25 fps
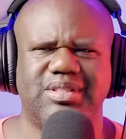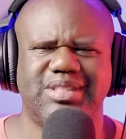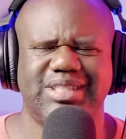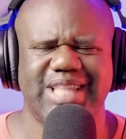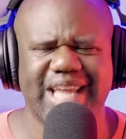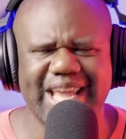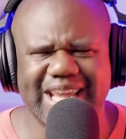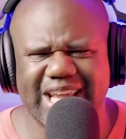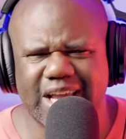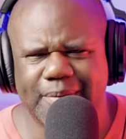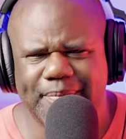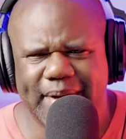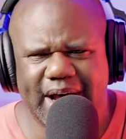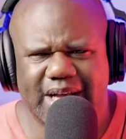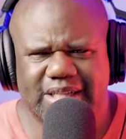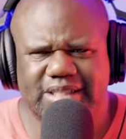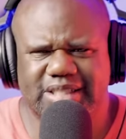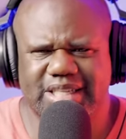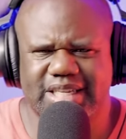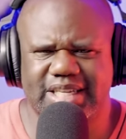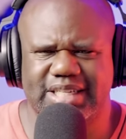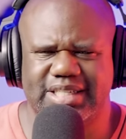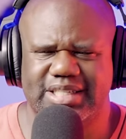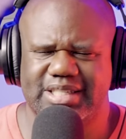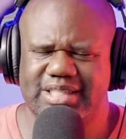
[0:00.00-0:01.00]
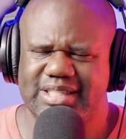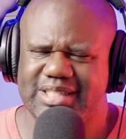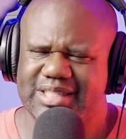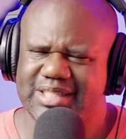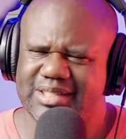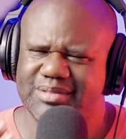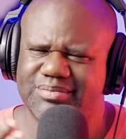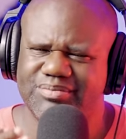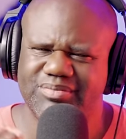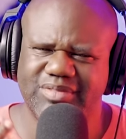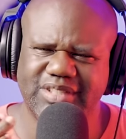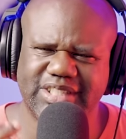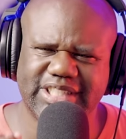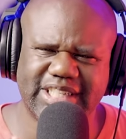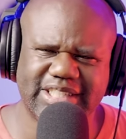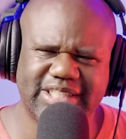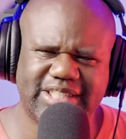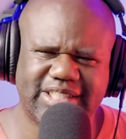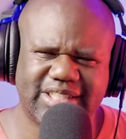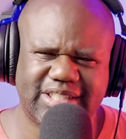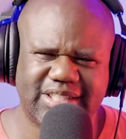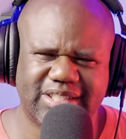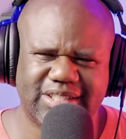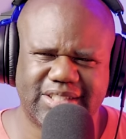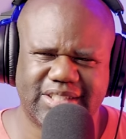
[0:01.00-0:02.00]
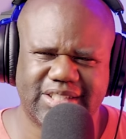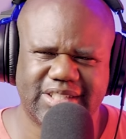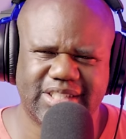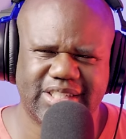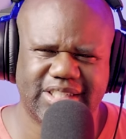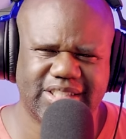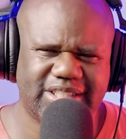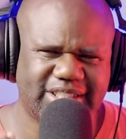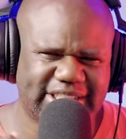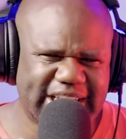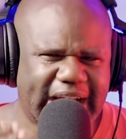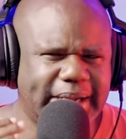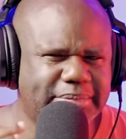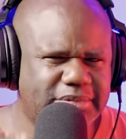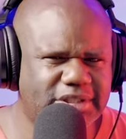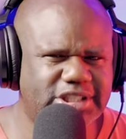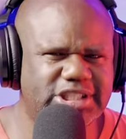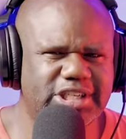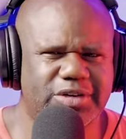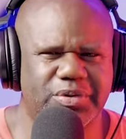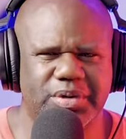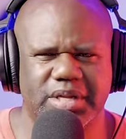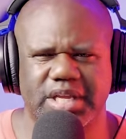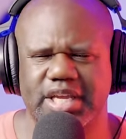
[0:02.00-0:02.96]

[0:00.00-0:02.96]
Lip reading: think about this. Just stop the show